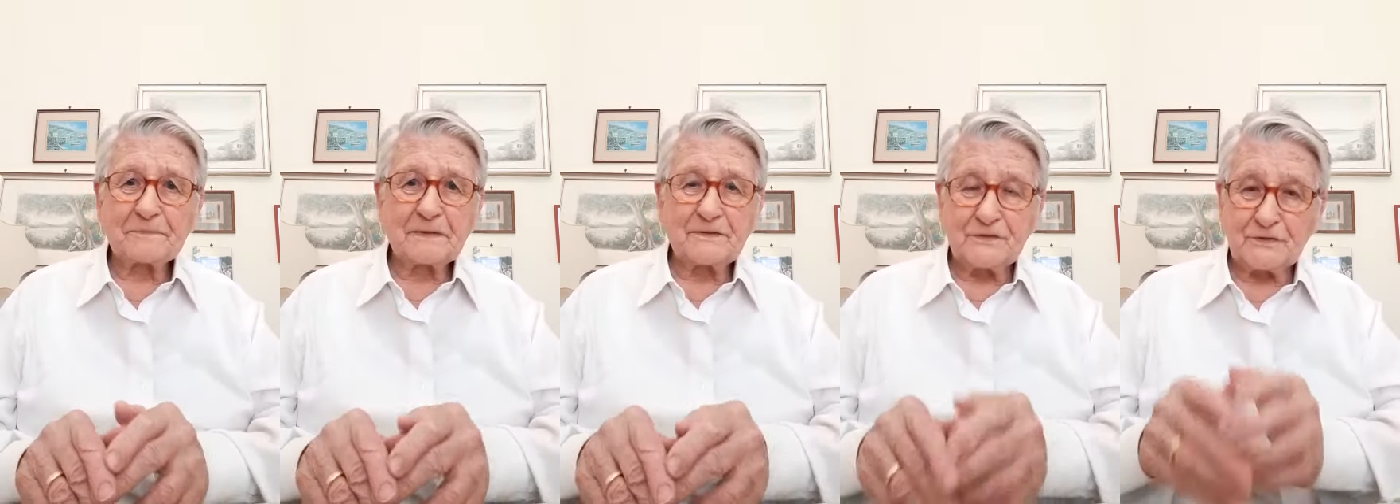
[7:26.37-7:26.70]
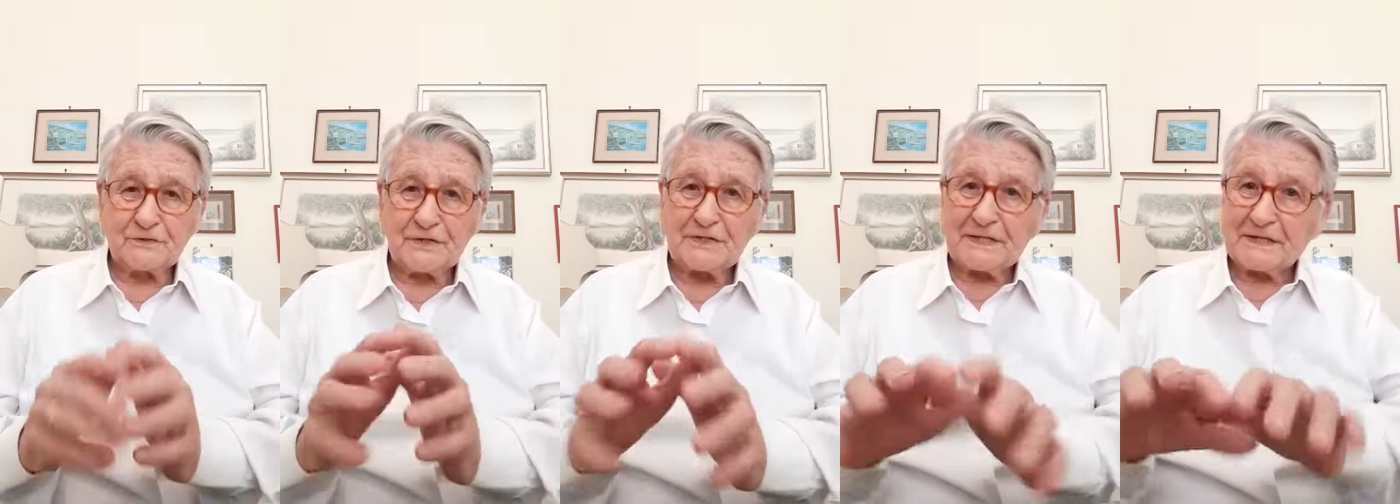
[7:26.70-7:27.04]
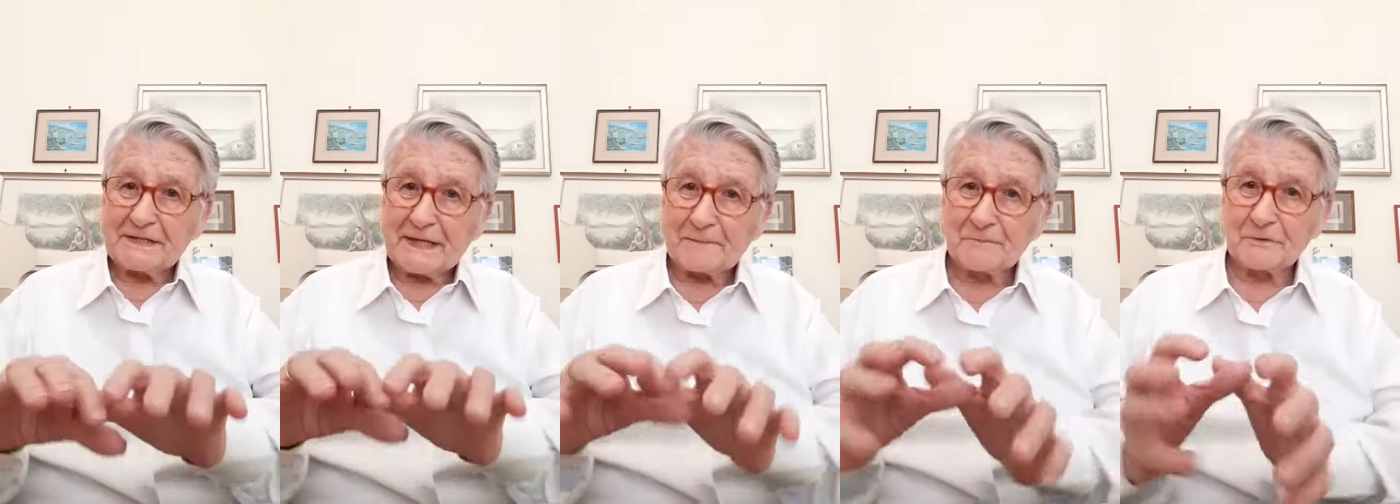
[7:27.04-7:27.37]
She did a
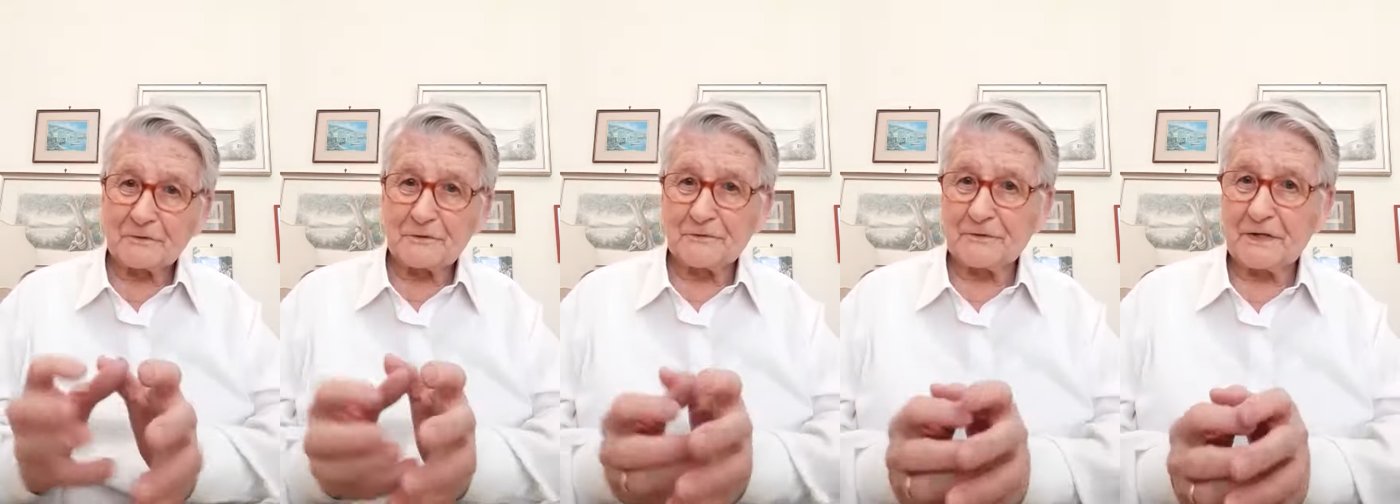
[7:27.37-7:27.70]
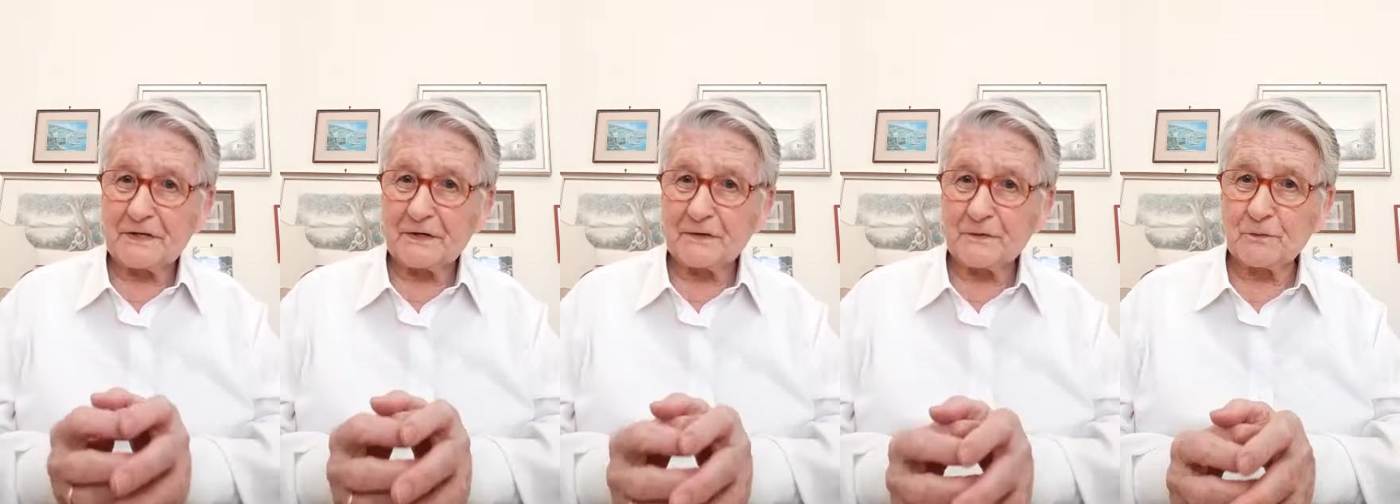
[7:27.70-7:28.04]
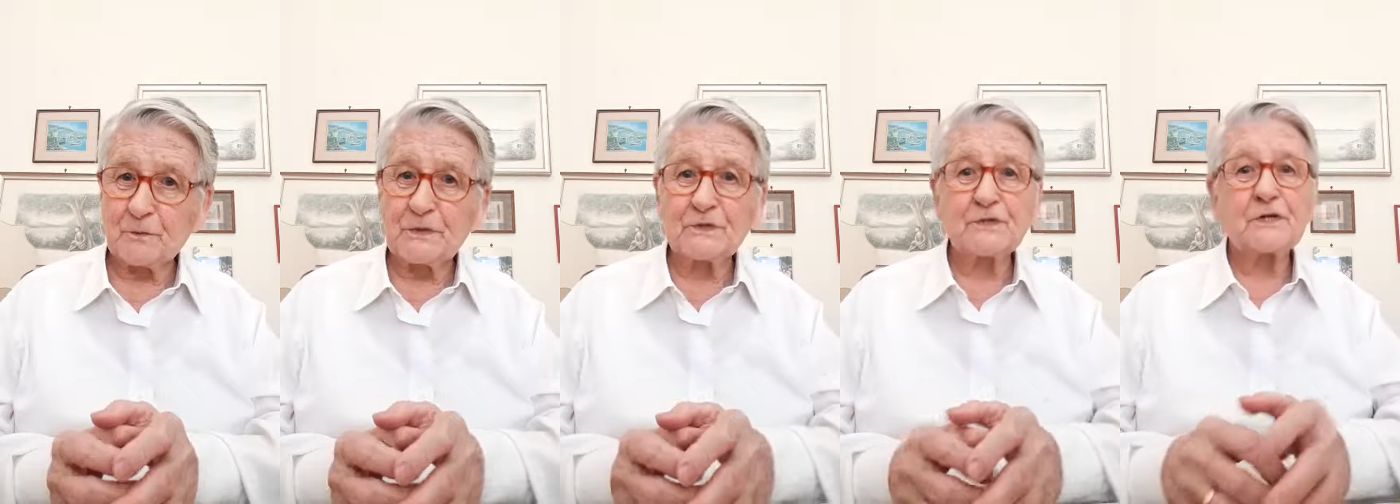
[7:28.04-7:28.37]
number of things
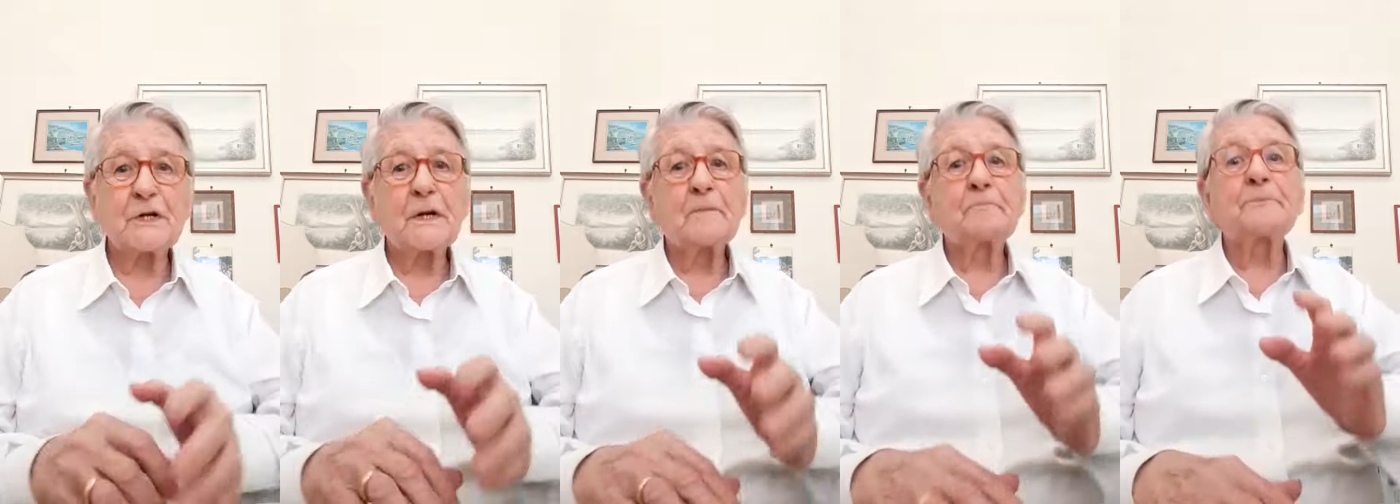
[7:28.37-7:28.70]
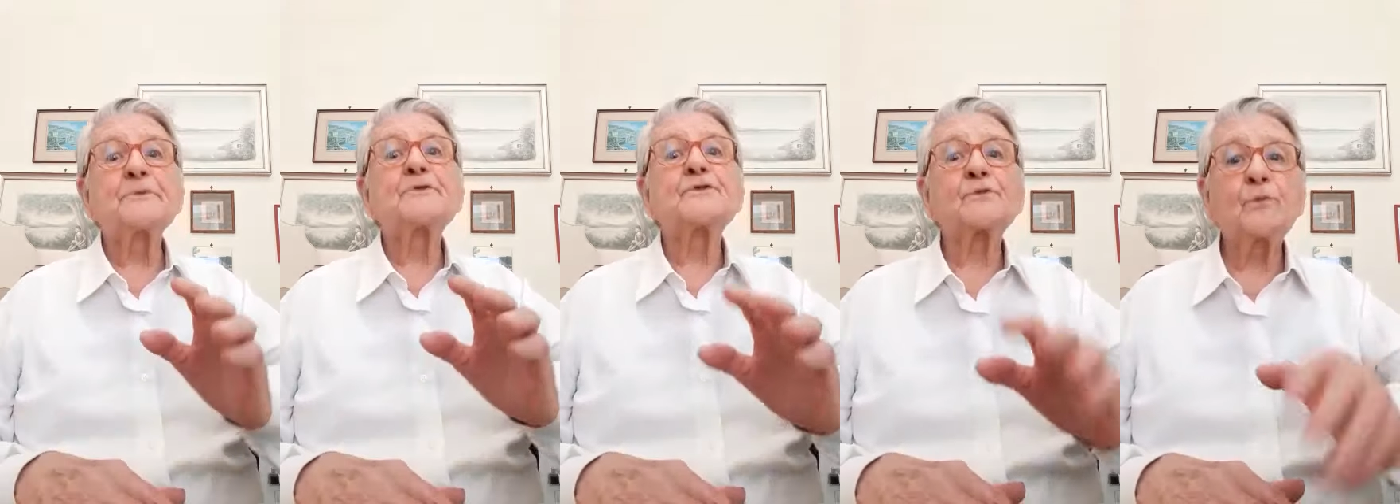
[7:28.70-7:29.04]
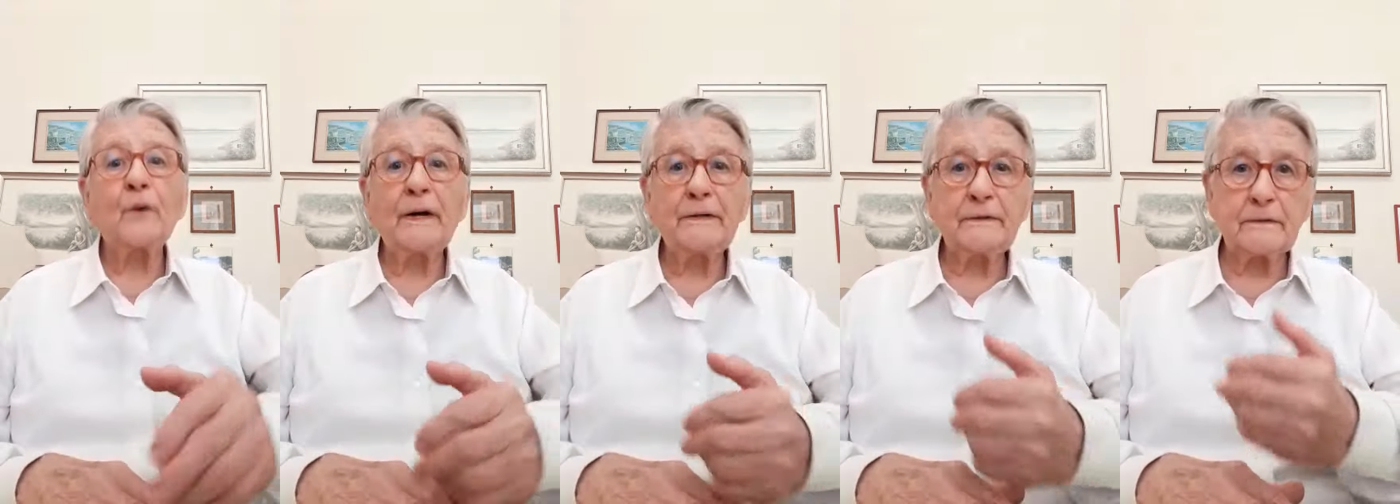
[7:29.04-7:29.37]
which
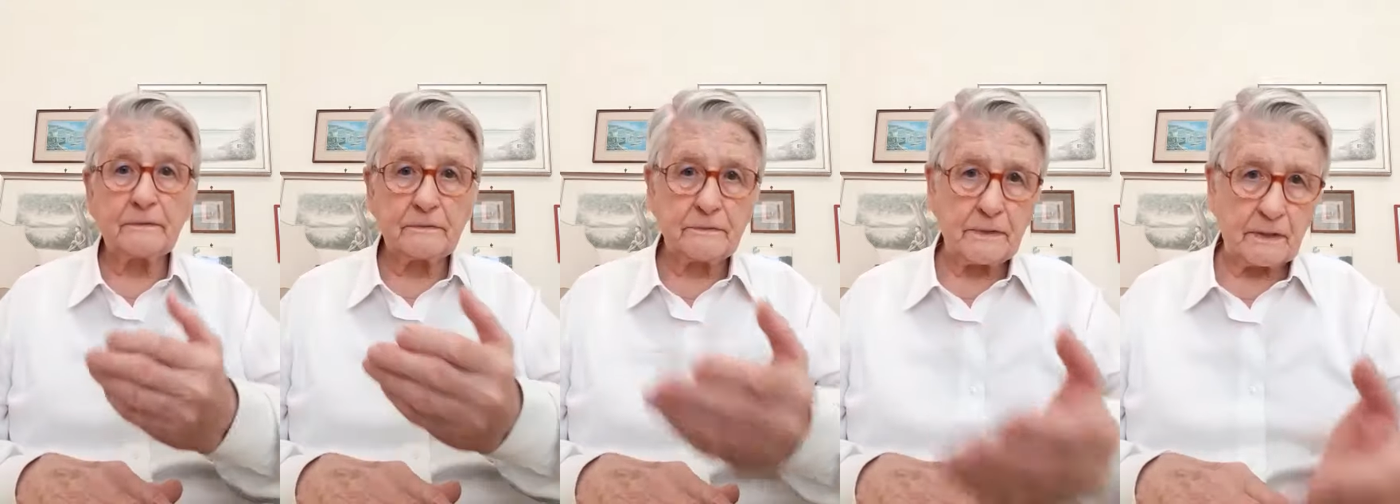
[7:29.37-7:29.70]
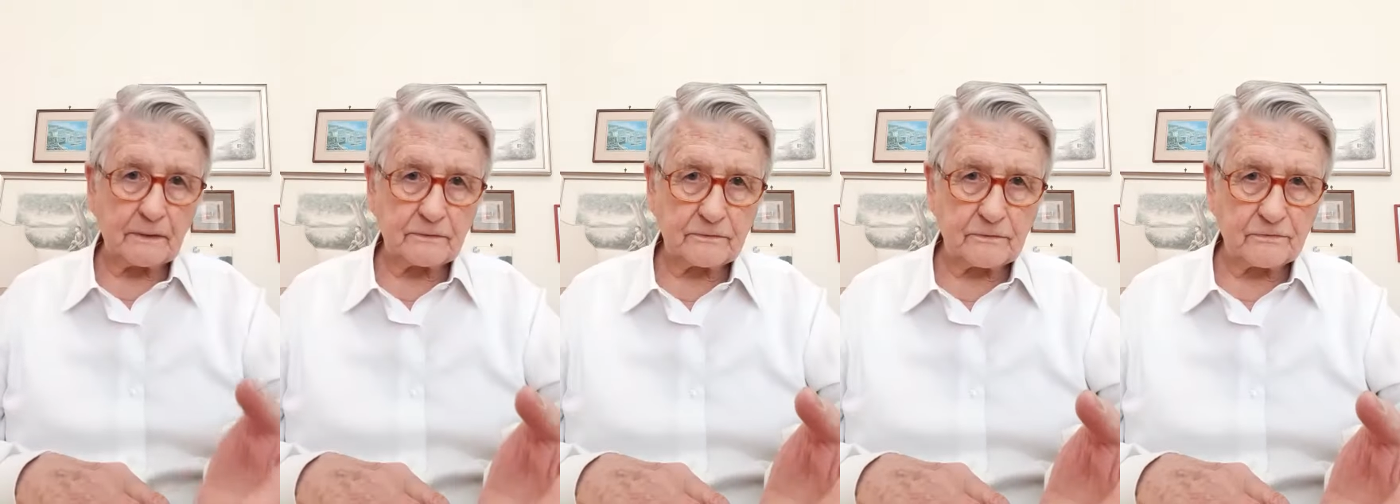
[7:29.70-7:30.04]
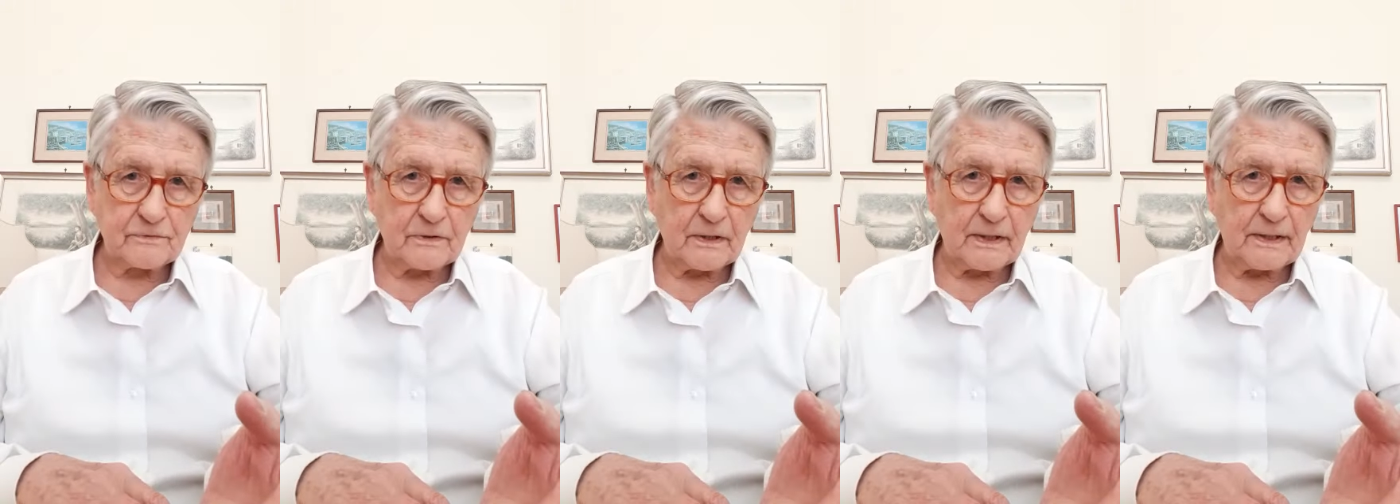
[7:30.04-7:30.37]
persuaded Jack to
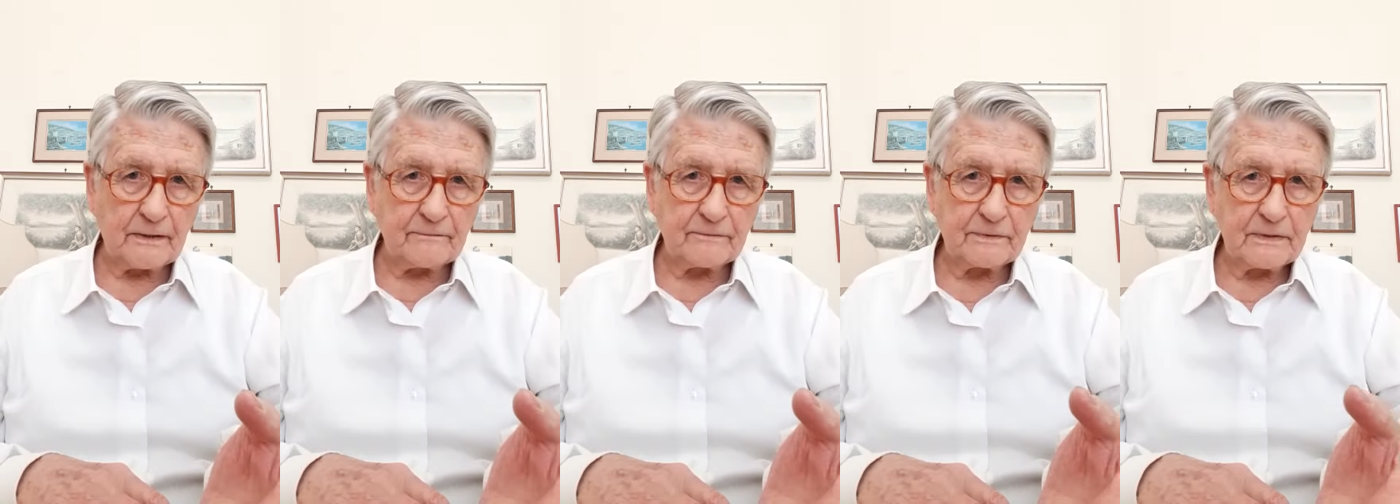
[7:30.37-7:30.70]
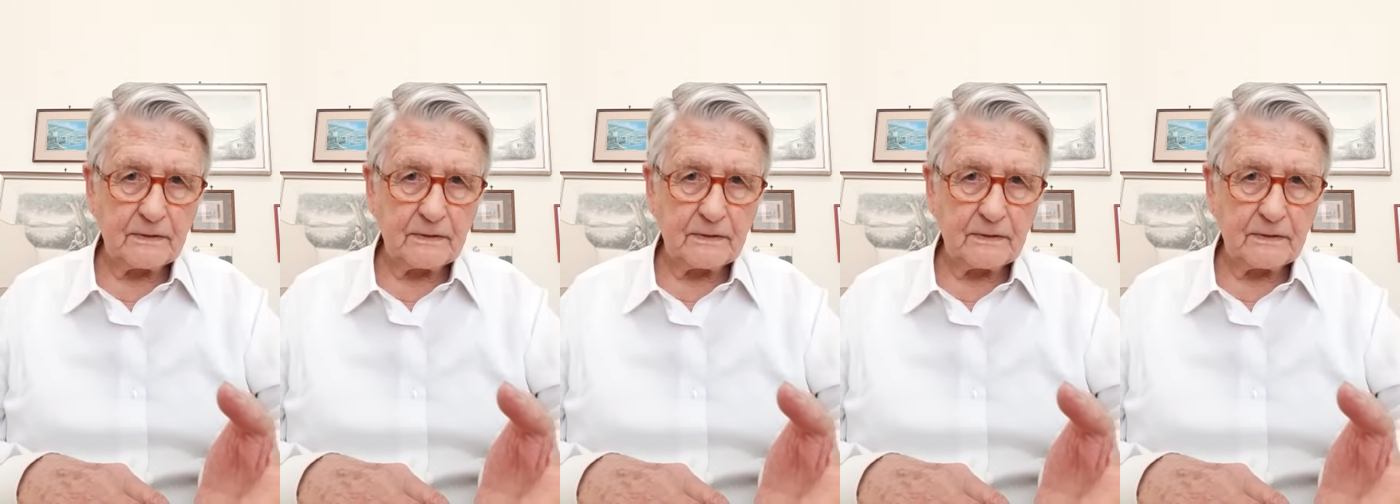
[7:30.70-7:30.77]
drive.